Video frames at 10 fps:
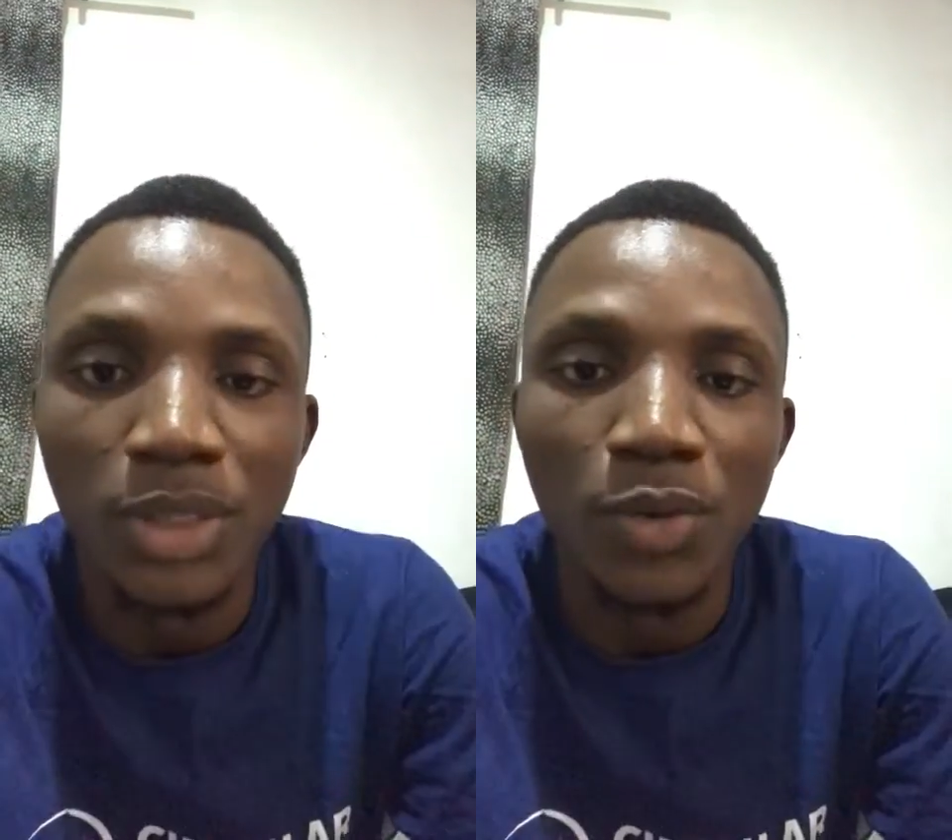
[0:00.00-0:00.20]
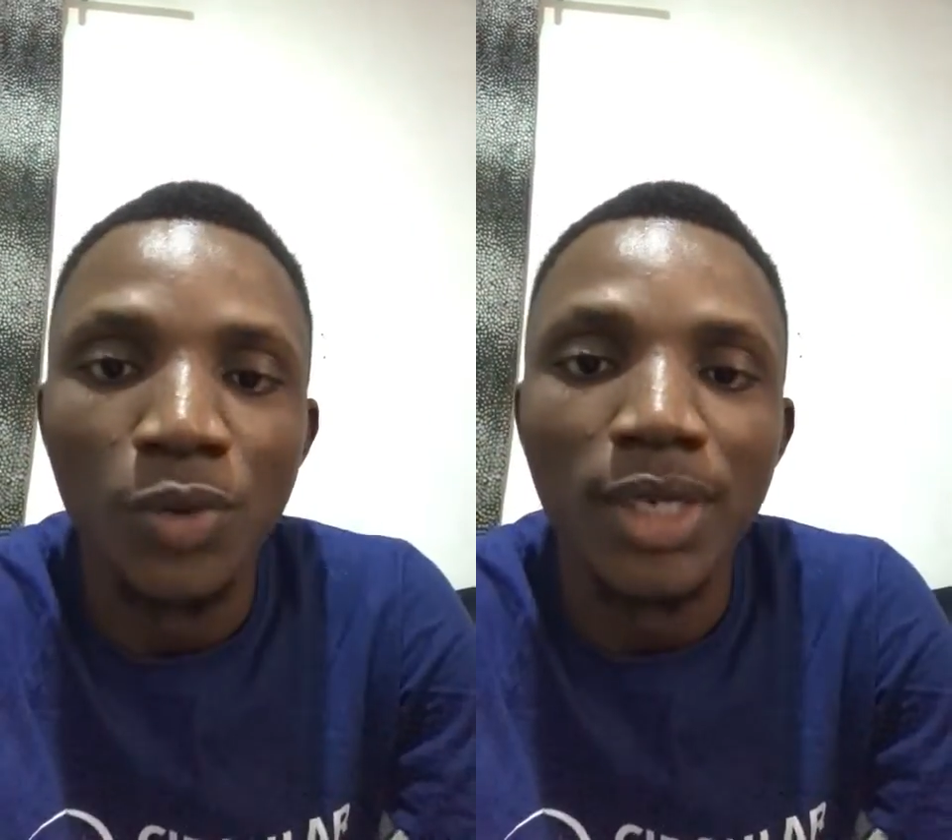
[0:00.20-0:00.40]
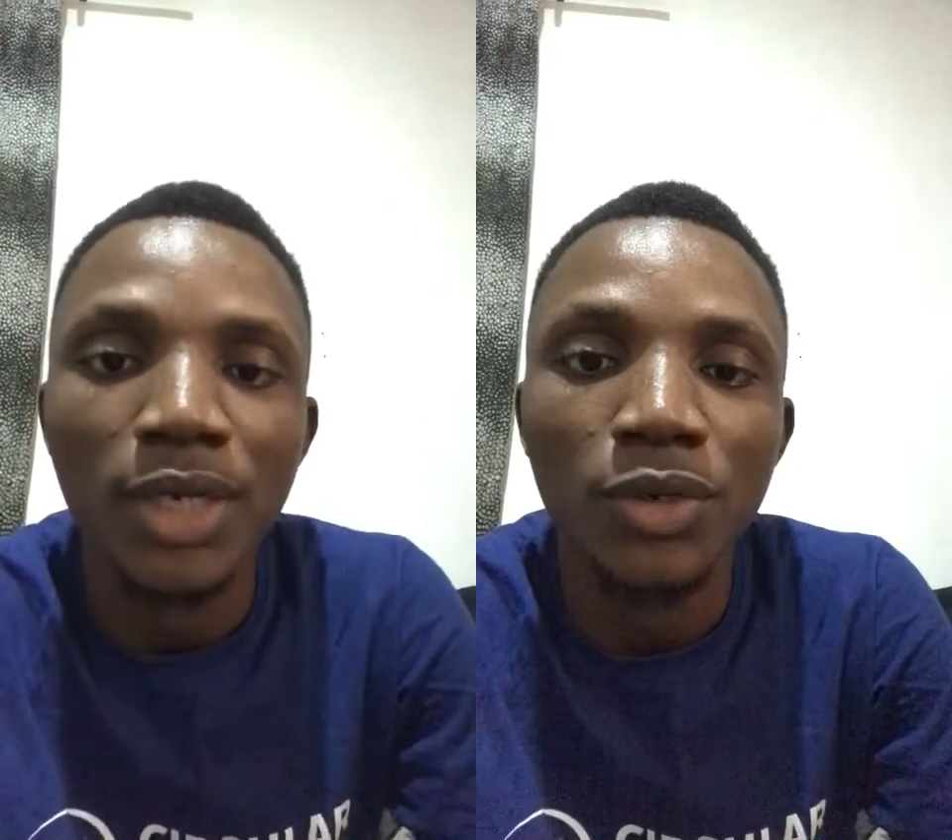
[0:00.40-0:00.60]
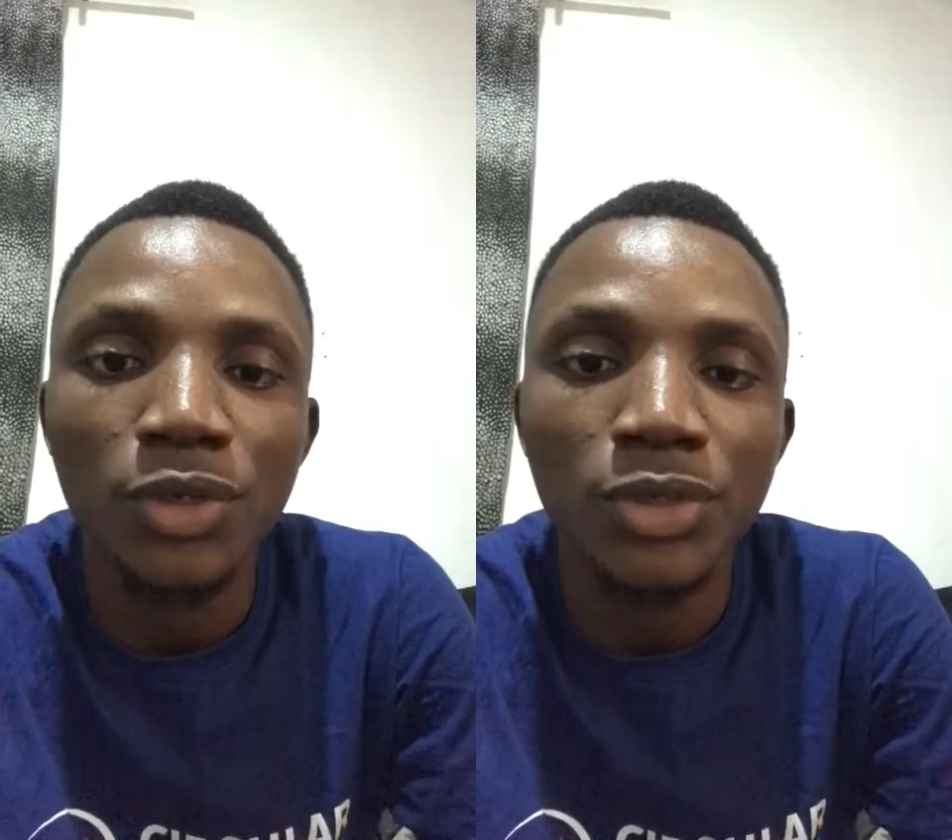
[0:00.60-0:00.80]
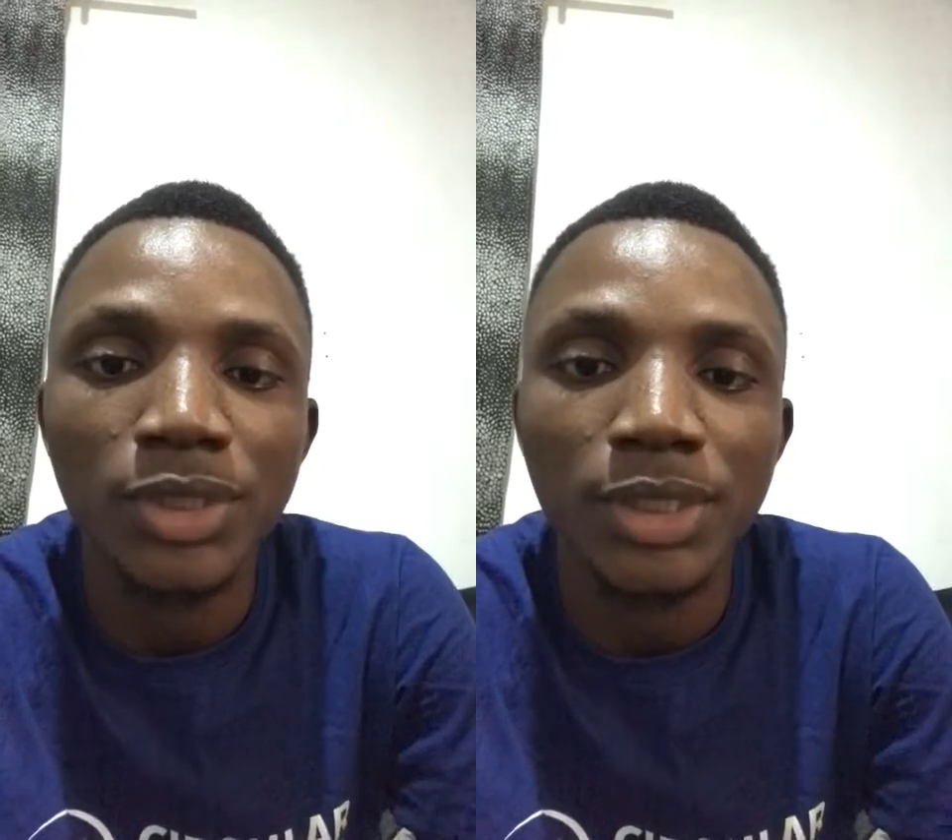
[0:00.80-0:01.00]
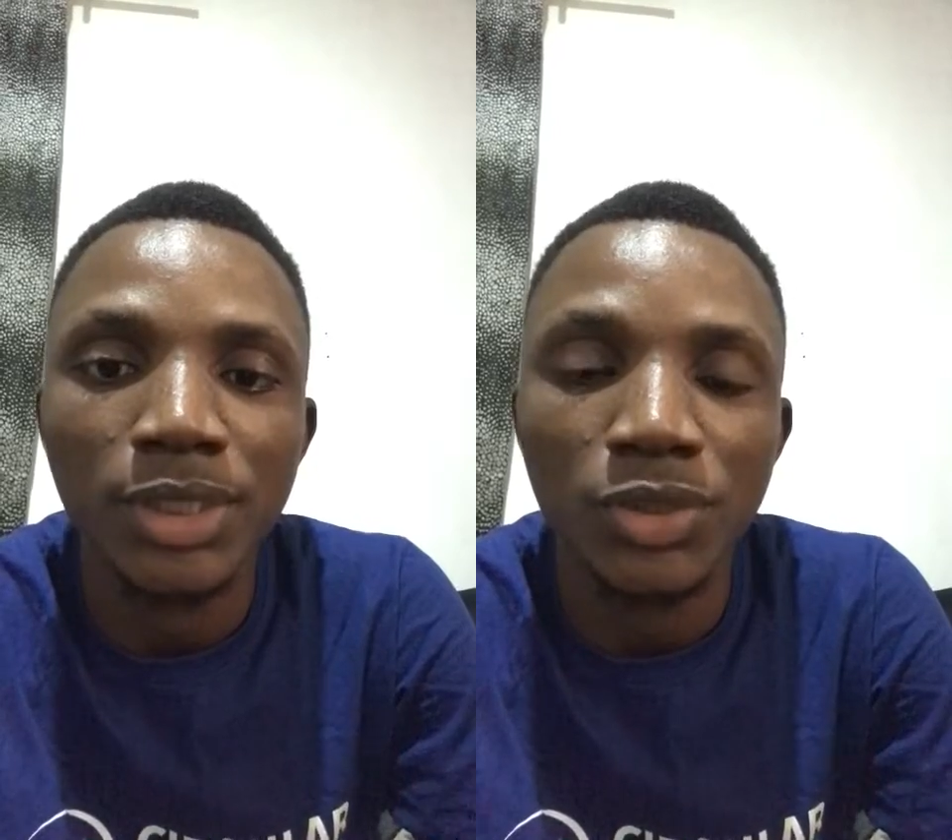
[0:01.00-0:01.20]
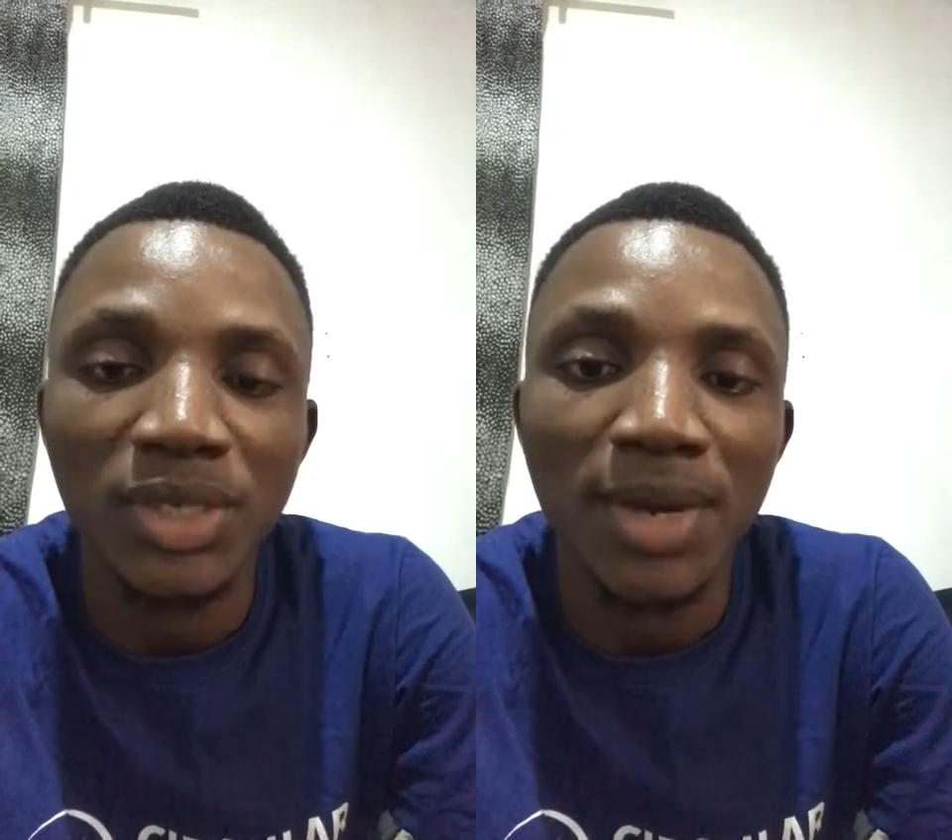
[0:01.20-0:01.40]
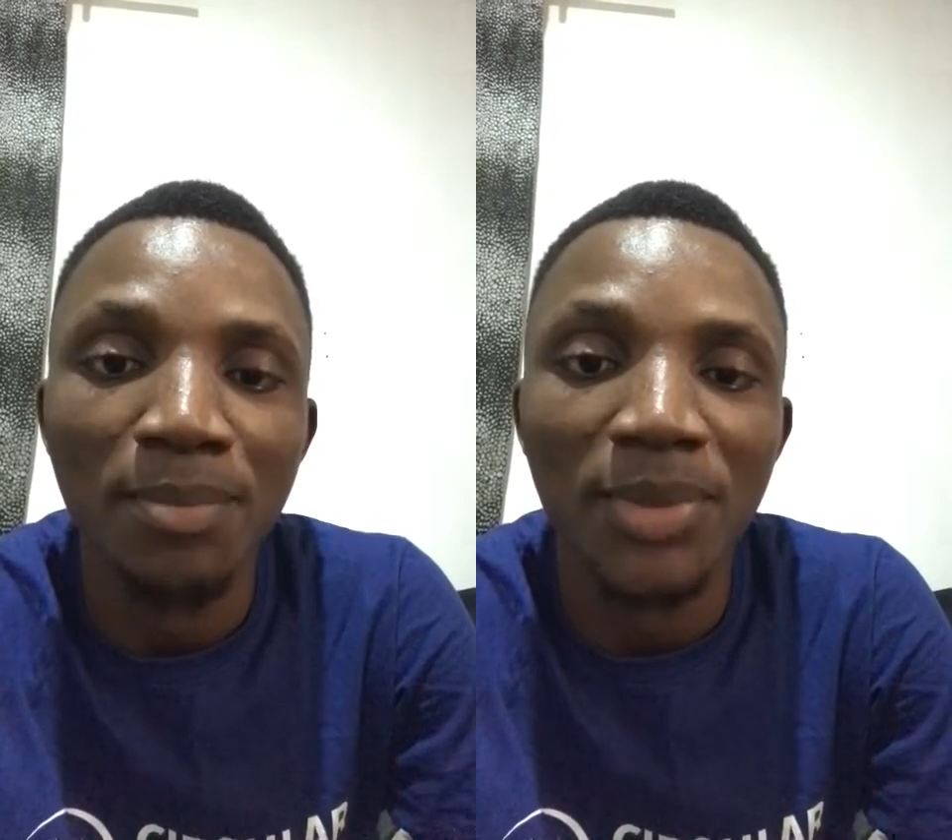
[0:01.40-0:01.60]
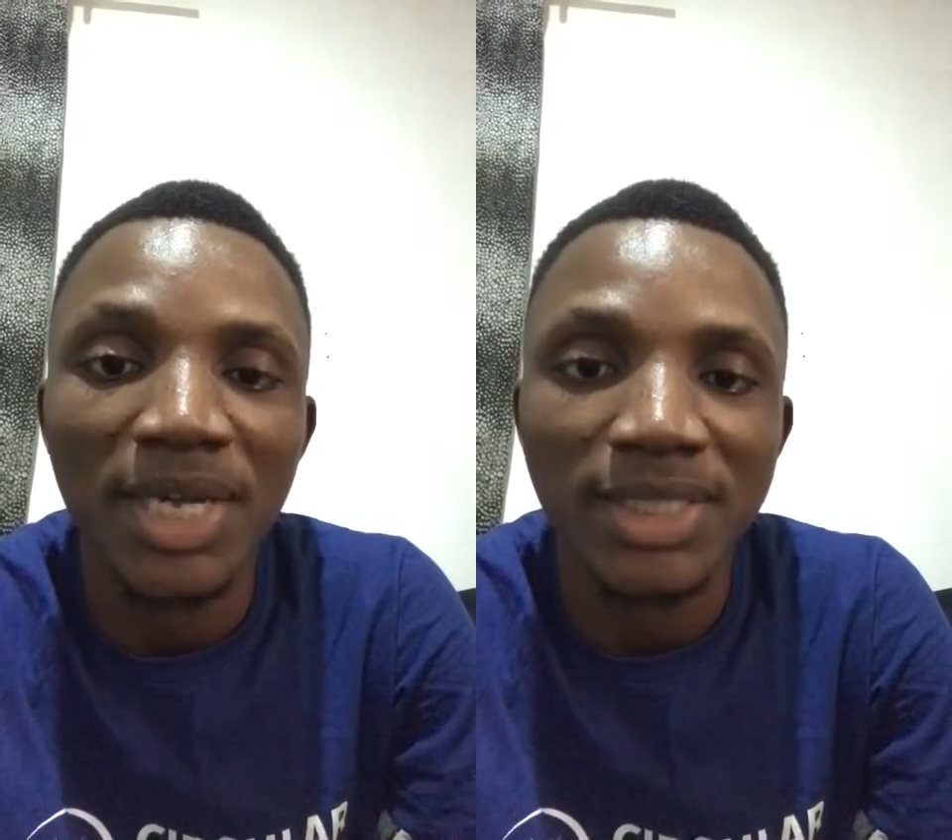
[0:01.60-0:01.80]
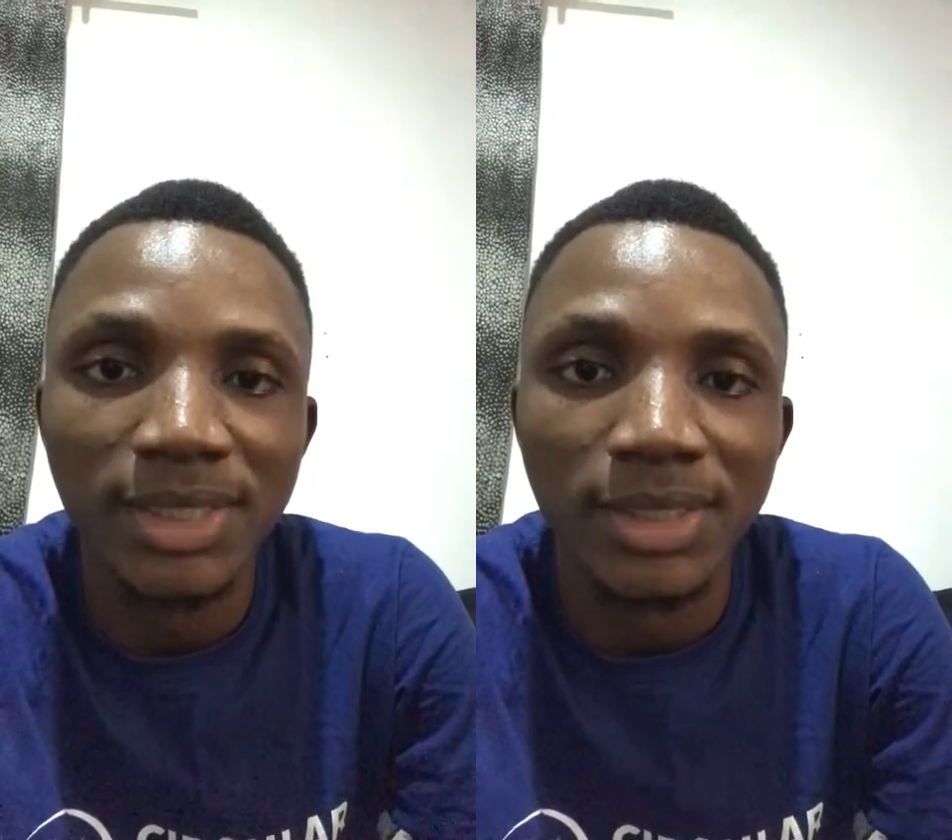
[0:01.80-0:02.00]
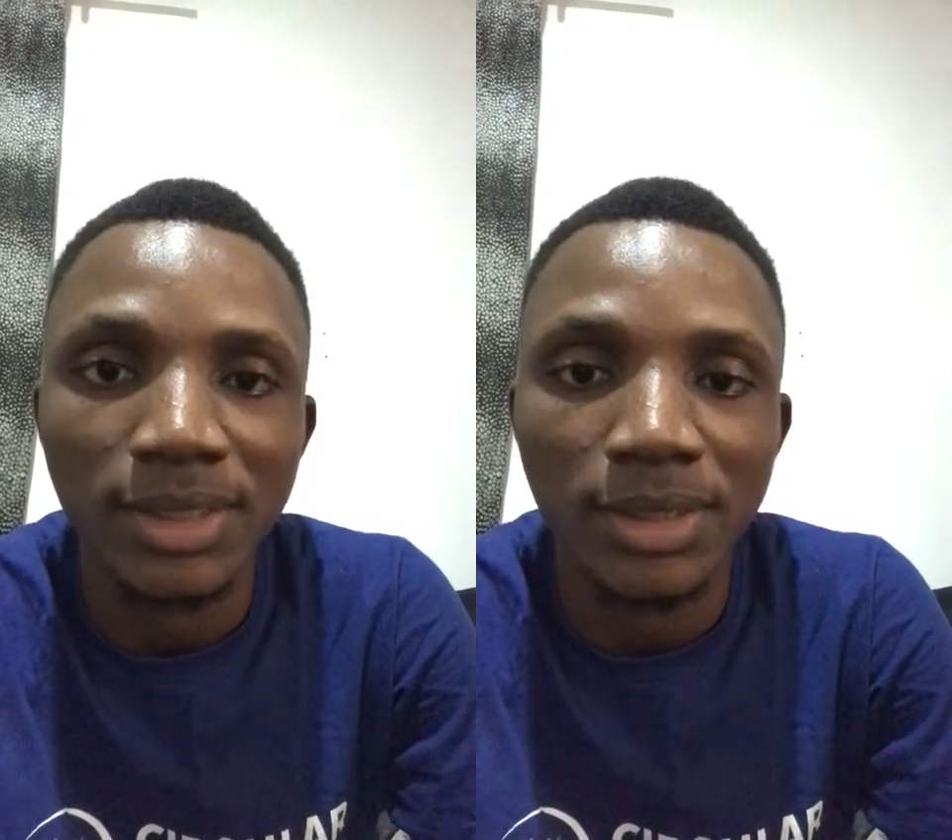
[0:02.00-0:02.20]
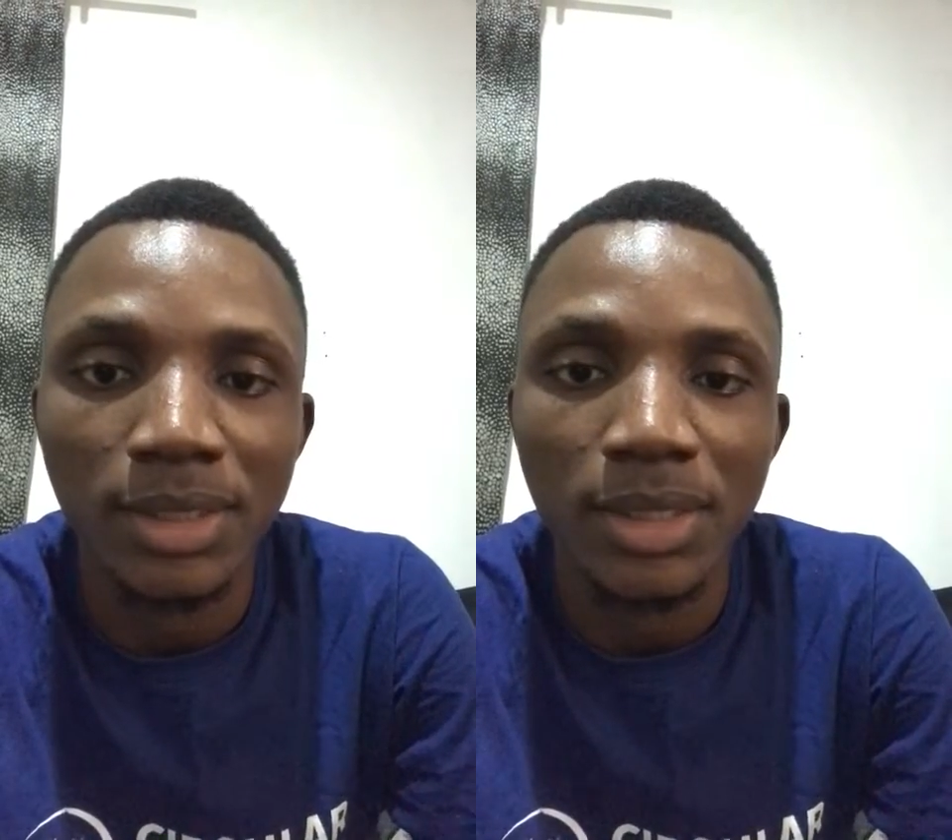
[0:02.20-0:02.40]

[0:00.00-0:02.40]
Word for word: that when you're done using it you can plant it